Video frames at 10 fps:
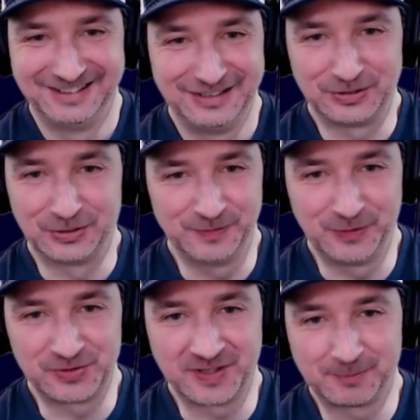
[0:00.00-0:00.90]
Cold
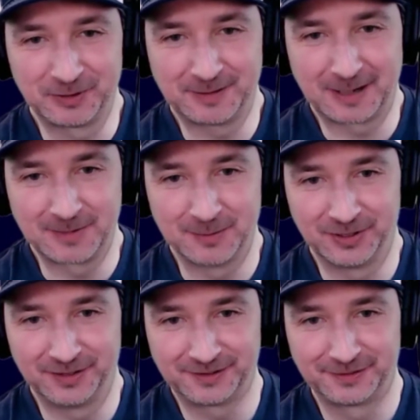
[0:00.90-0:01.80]
Fusion, that brings back
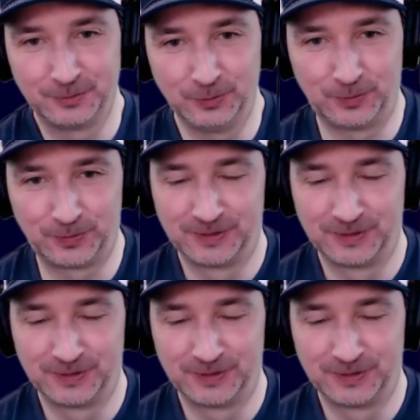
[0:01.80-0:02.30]
memories. Oof.